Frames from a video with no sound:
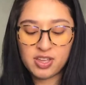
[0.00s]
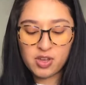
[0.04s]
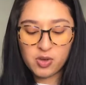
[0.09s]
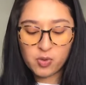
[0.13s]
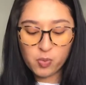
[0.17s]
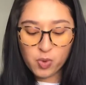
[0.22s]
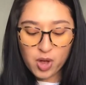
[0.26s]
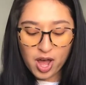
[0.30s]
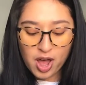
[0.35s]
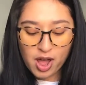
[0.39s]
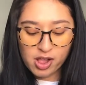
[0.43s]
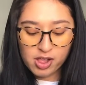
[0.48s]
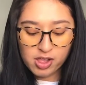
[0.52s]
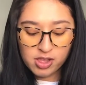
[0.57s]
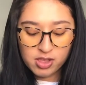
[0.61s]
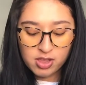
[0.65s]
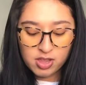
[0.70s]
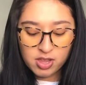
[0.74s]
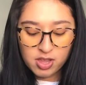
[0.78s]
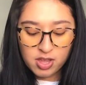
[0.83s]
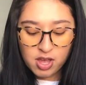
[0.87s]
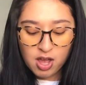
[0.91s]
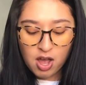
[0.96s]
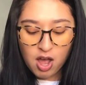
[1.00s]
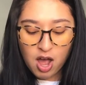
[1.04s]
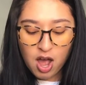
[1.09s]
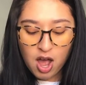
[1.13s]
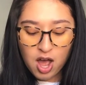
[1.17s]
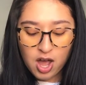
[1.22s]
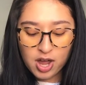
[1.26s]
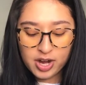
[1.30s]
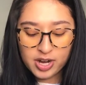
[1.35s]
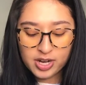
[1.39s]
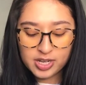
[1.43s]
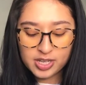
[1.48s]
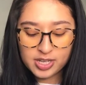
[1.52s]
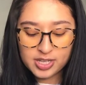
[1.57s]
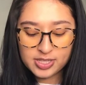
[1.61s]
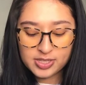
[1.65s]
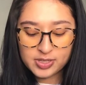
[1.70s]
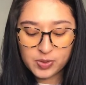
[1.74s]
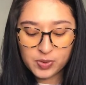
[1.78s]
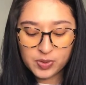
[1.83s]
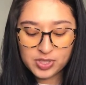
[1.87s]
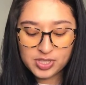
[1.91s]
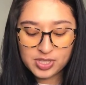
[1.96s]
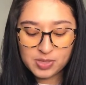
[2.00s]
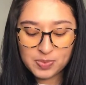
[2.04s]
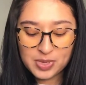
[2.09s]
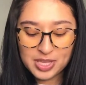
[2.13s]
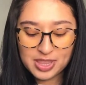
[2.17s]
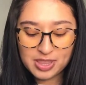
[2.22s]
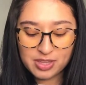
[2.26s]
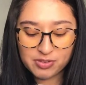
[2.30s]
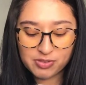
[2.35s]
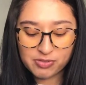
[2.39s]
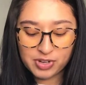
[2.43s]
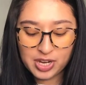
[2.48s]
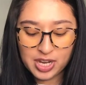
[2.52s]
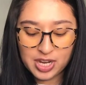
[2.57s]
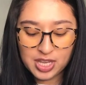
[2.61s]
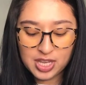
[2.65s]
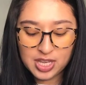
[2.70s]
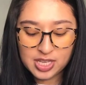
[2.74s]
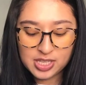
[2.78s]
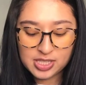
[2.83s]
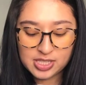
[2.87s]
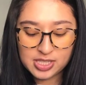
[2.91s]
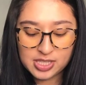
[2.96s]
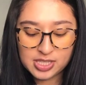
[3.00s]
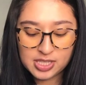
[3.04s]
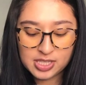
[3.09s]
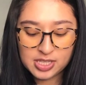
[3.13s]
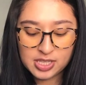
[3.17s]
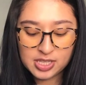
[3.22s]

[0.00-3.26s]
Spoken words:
Well, r is going to be the radius.